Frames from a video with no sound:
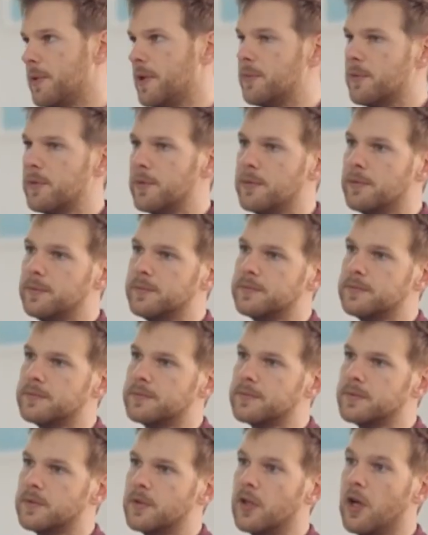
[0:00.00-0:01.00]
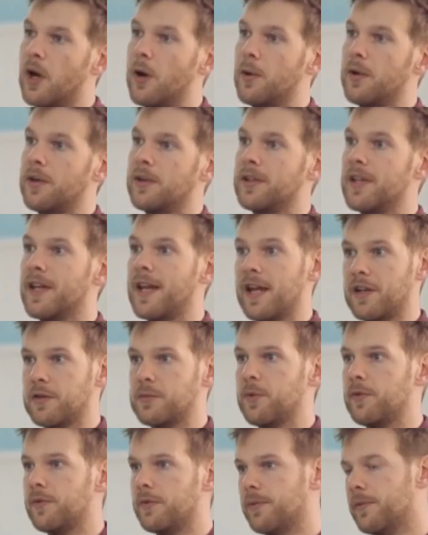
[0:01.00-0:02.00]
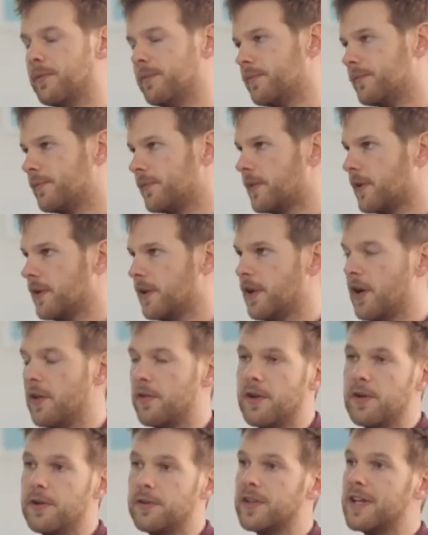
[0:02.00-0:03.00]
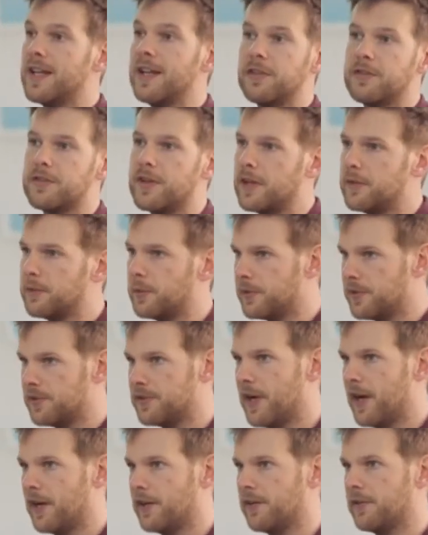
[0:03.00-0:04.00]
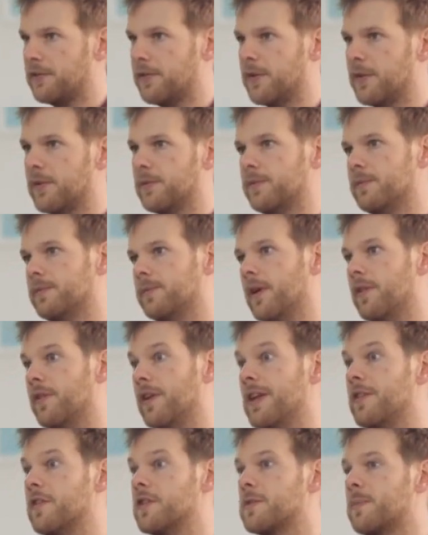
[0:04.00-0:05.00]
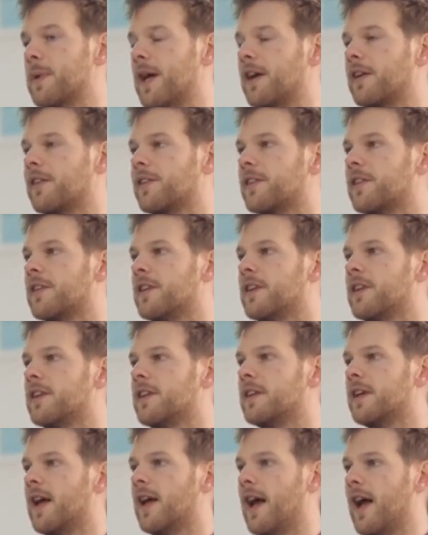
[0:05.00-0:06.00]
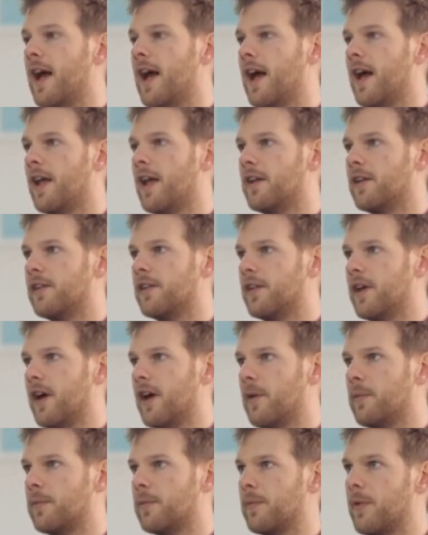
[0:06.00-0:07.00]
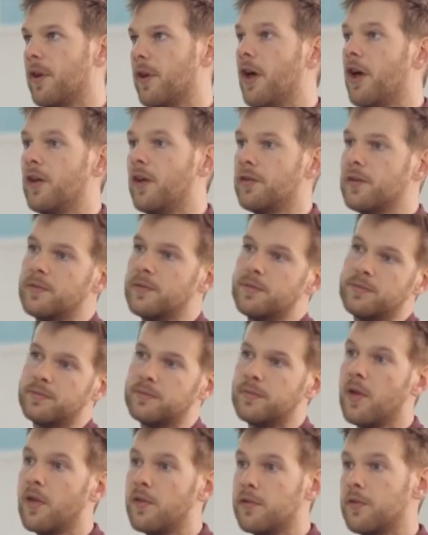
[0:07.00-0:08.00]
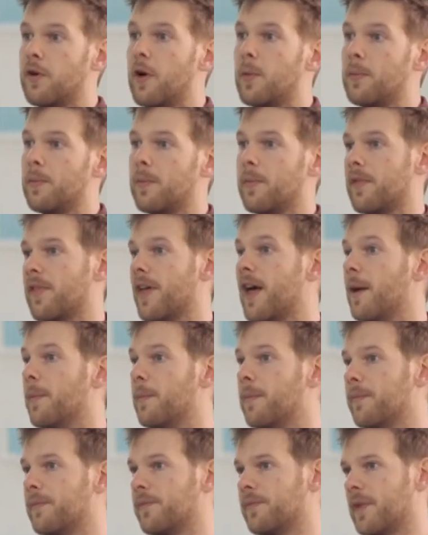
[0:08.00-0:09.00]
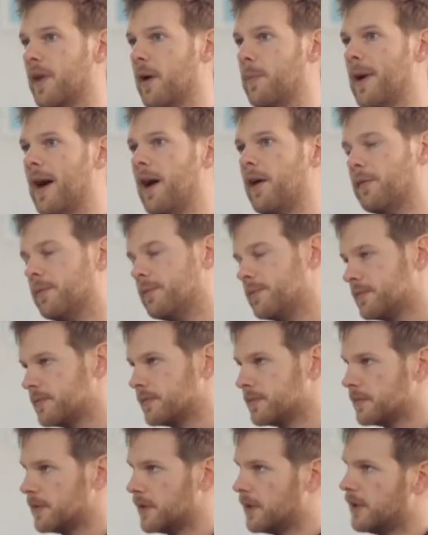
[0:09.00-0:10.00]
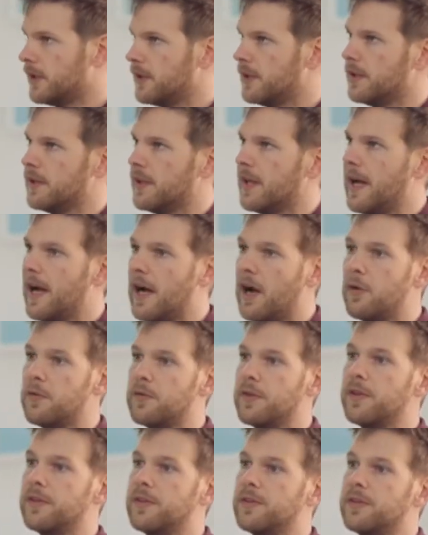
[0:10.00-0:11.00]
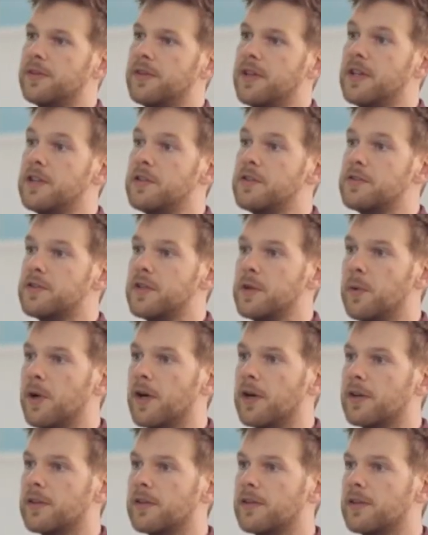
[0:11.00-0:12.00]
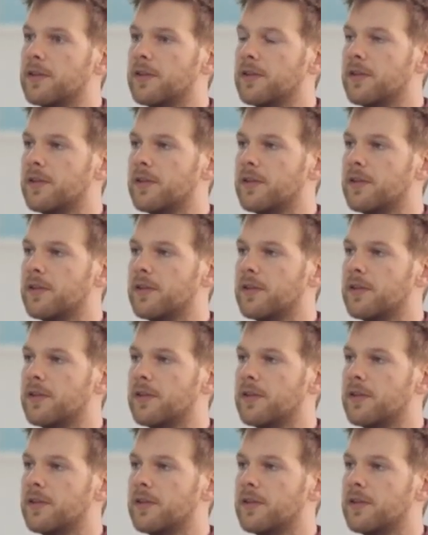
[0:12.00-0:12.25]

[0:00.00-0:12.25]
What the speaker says: that people go and connect with, you know, those illustrators or designers that they really respect, and learn from them about how this industry works.